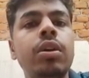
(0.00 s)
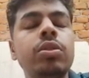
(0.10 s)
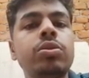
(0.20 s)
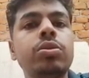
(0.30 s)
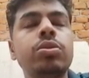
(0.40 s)

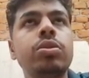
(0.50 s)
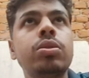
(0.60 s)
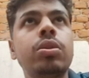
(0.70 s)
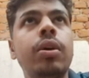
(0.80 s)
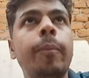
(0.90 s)

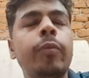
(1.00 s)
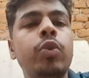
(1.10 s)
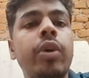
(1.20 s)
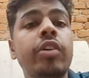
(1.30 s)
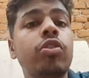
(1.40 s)
to
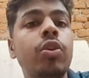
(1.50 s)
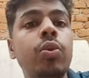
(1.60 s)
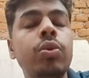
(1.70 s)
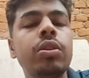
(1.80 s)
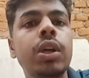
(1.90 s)

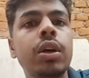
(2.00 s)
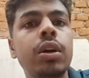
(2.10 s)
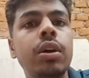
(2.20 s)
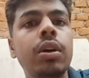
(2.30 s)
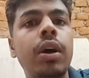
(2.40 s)
exclude
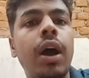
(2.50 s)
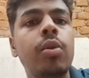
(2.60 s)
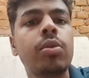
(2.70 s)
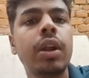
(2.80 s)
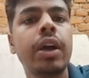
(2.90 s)
the
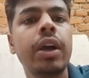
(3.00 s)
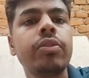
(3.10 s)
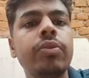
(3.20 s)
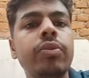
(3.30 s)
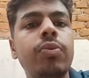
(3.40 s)
outliers
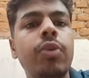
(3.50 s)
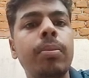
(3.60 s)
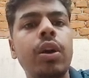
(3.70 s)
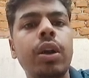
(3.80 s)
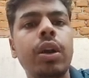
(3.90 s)
from
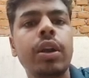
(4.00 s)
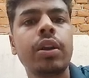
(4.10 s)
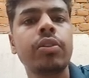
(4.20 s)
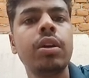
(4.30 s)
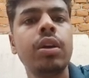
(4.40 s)
our
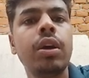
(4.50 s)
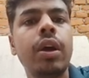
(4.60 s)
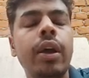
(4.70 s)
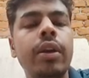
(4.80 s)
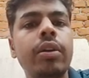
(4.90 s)
dataset,
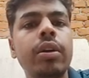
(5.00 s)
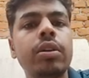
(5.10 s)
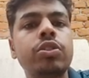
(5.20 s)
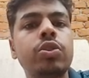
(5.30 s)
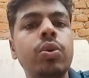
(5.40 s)
and
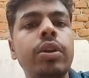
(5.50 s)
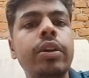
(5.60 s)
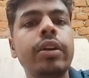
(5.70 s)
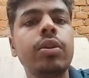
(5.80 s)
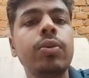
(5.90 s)
store it
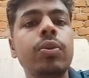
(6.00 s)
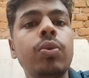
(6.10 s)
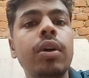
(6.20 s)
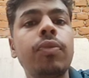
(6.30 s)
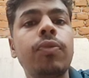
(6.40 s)
into
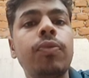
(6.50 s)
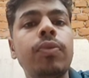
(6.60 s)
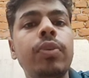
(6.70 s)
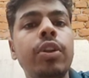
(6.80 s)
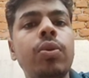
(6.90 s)
a
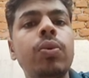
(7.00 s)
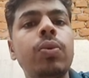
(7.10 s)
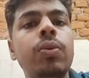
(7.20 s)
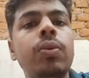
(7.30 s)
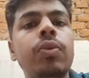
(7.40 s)
new
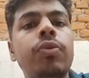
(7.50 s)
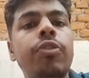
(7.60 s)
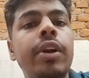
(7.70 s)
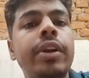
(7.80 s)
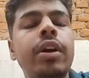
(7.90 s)

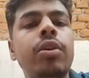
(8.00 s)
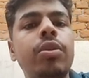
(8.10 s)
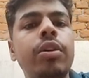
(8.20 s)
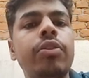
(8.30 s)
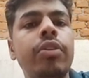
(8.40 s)

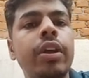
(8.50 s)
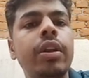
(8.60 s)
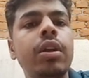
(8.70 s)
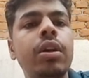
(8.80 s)
filter.train